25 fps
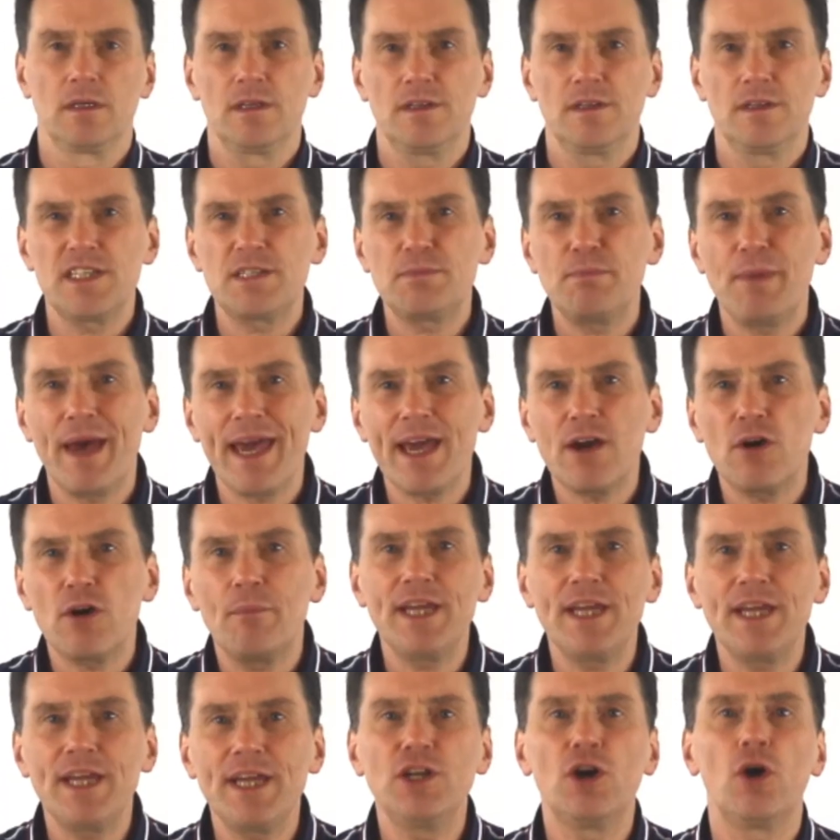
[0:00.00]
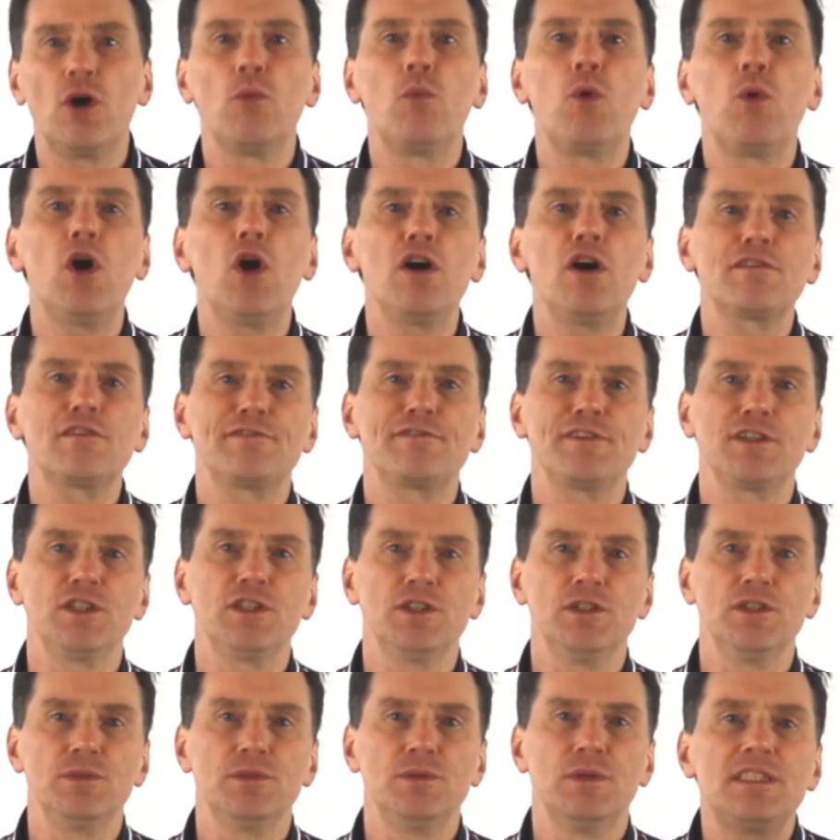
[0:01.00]
This may or may not work for
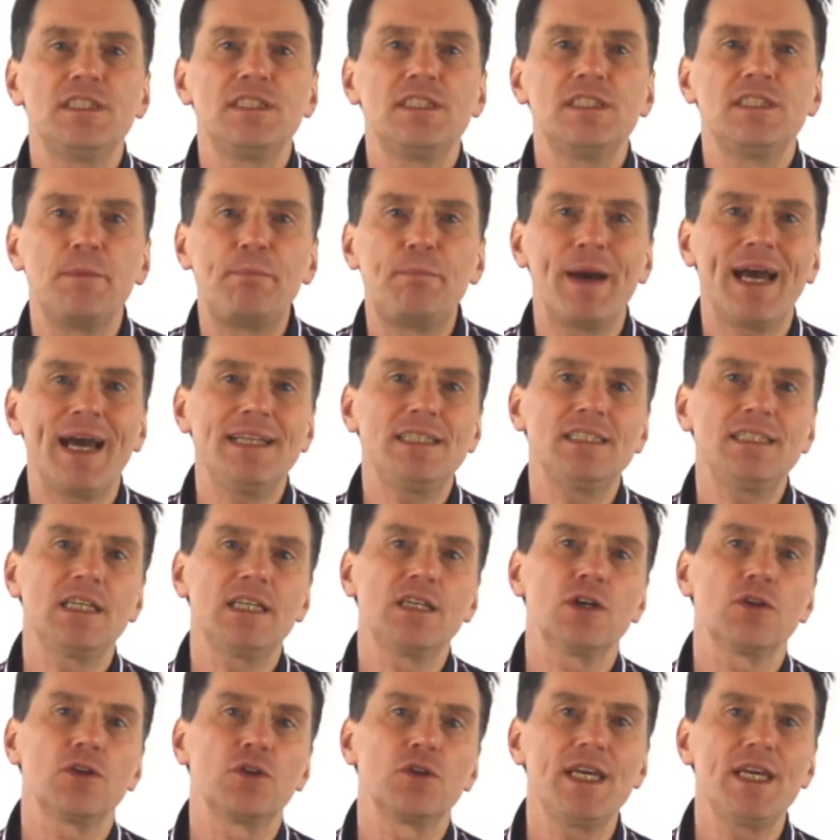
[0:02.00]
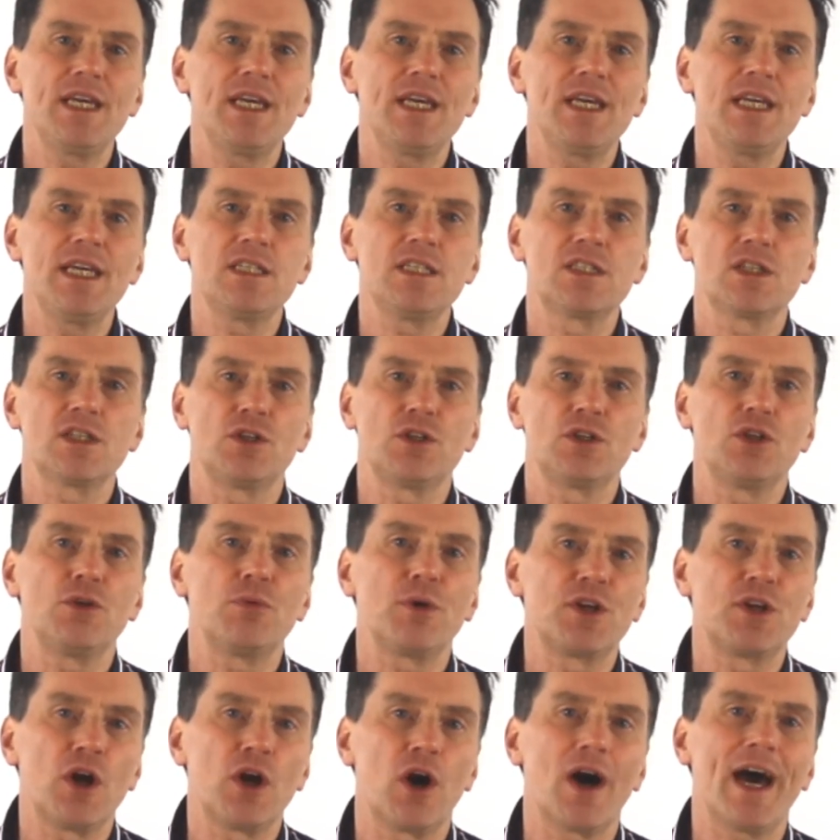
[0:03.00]
you, depending on the reason you are
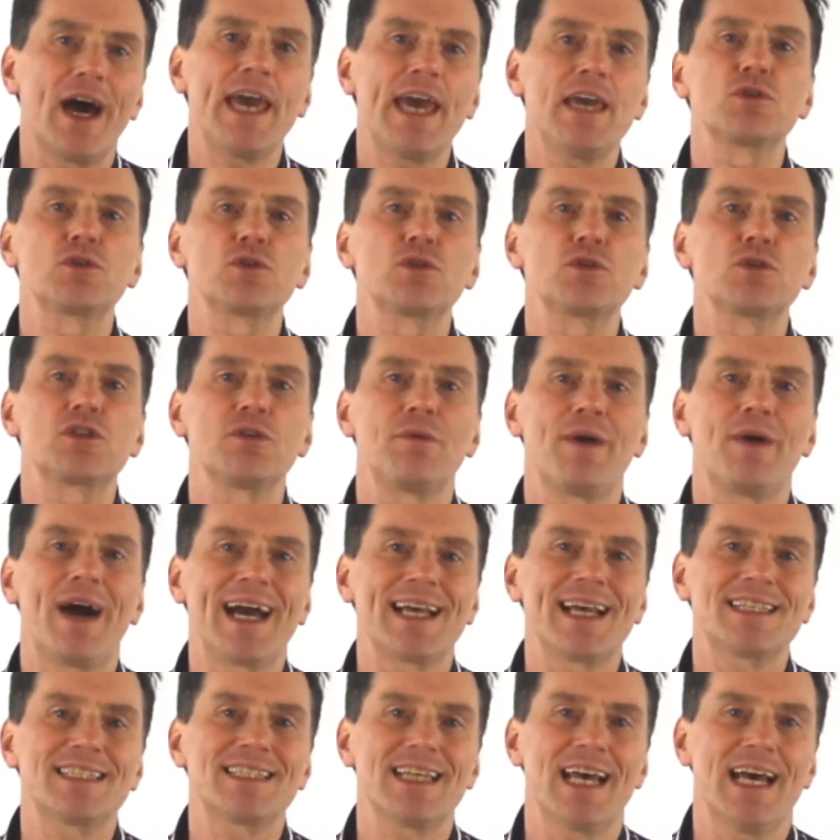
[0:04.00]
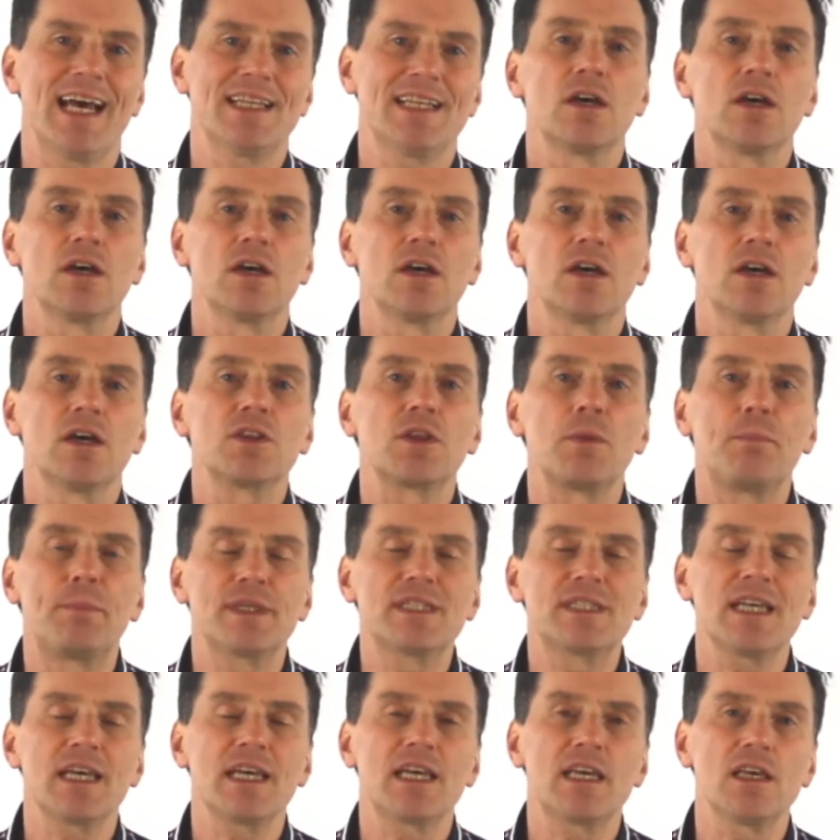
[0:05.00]
not able to access the
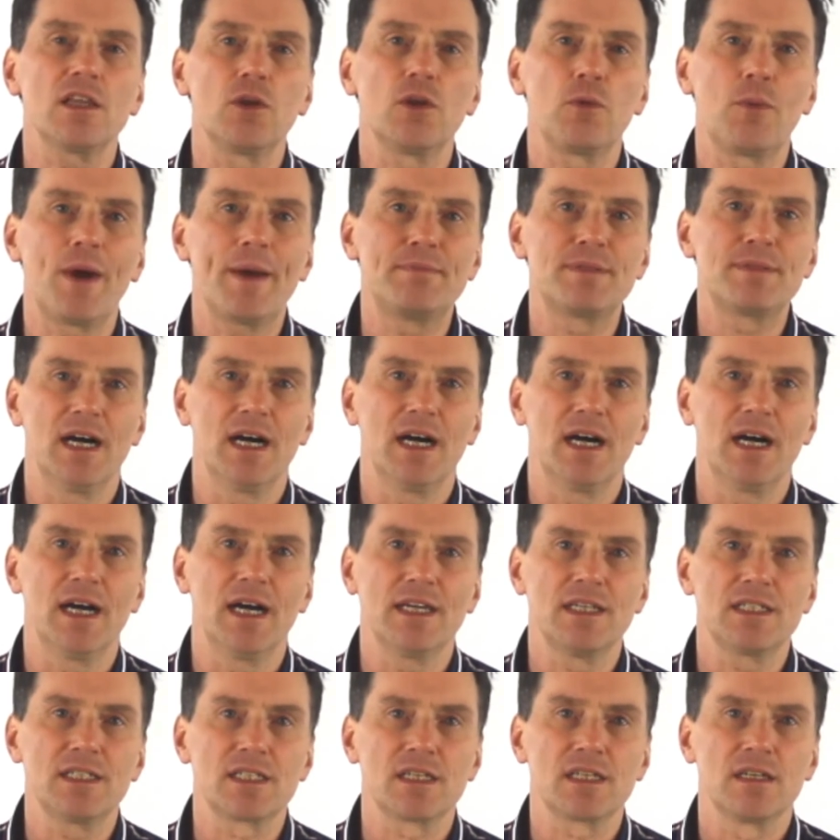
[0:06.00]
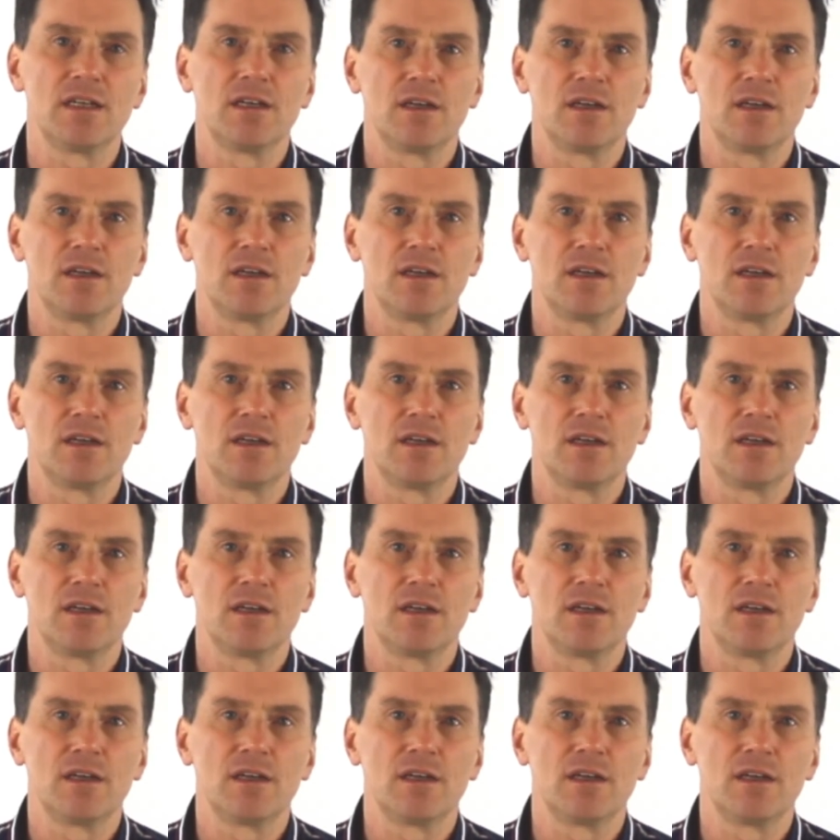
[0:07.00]
particular website.